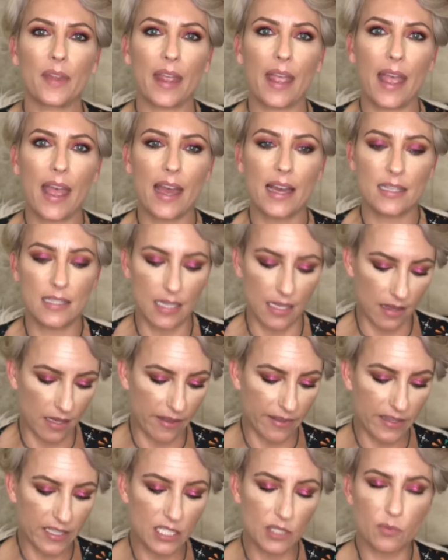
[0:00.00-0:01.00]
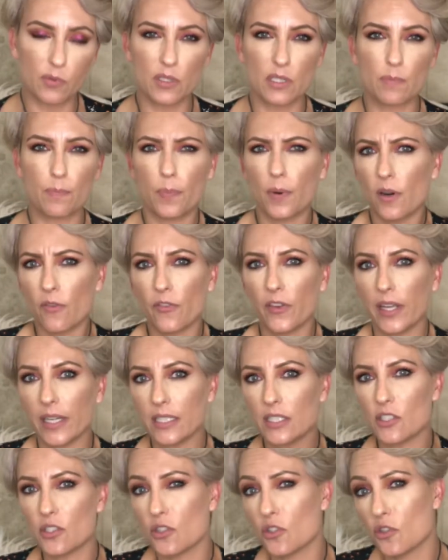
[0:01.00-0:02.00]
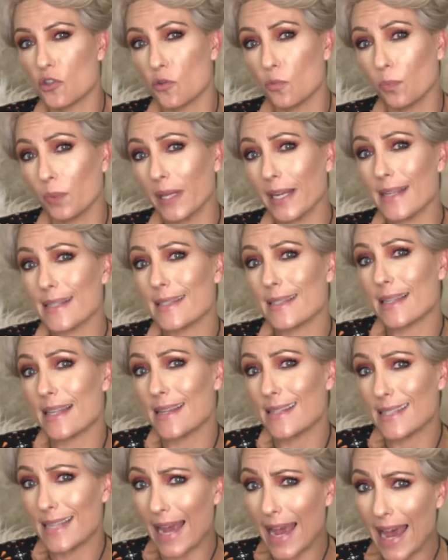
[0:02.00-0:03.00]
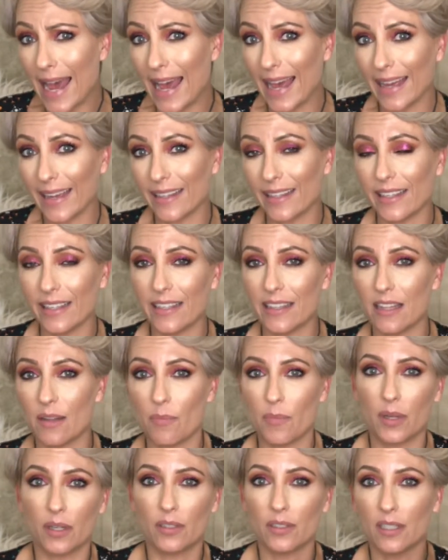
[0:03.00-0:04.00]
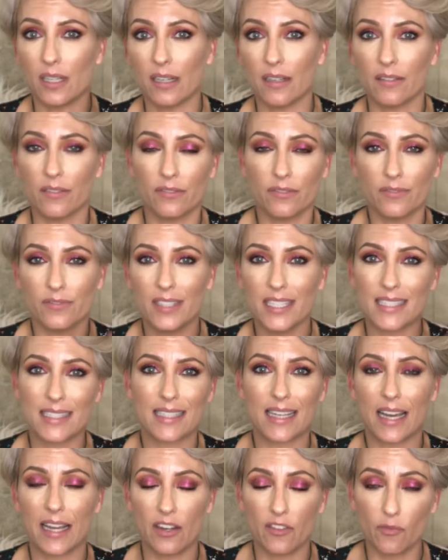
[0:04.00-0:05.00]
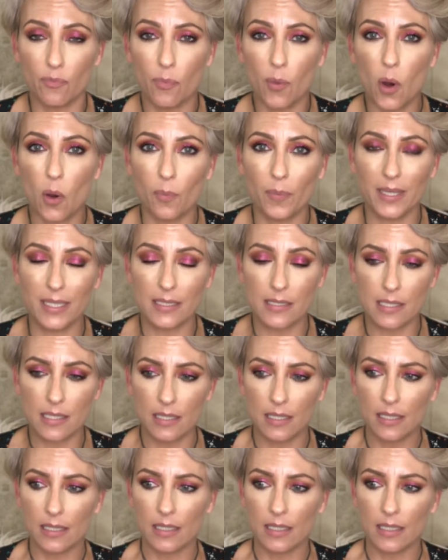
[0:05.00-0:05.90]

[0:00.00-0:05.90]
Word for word: and I thought this was perfect to place the tag in the middle of this kind of moment.